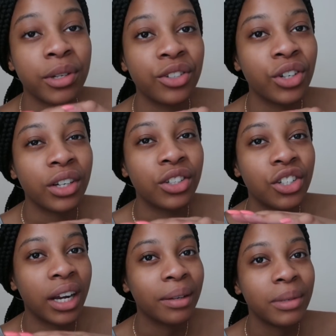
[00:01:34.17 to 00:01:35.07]
been trying to
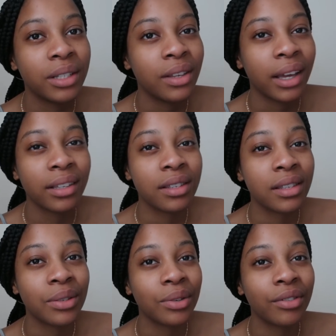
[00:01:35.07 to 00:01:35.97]
drag me to
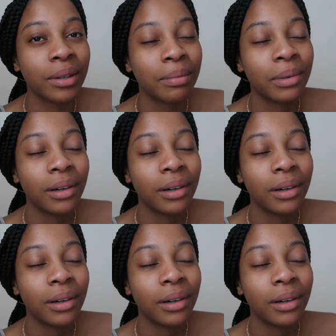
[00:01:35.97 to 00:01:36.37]
exercise with him,